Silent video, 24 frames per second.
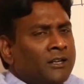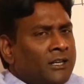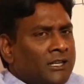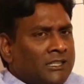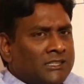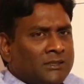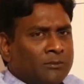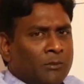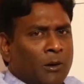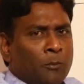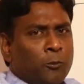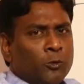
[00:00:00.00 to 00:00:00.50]

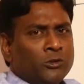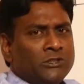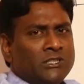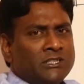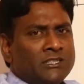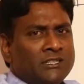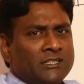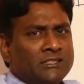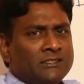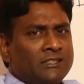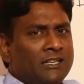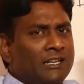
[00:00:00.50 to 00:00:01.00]
Some
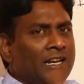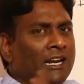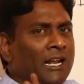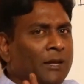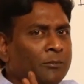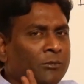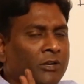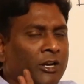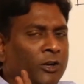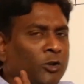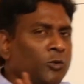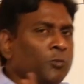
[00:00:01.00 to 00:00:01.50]
opposition is there and
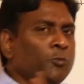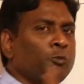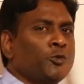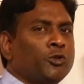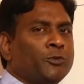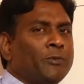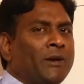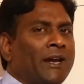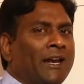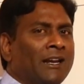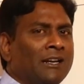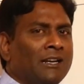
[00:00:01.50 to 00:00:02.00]
I'm trying to
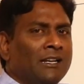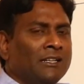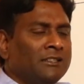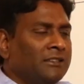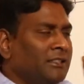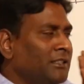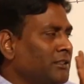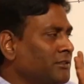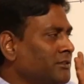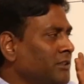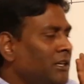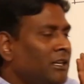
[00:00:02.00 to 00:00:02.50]
push my hand like
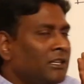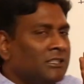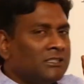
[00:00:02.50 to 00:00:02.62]
this.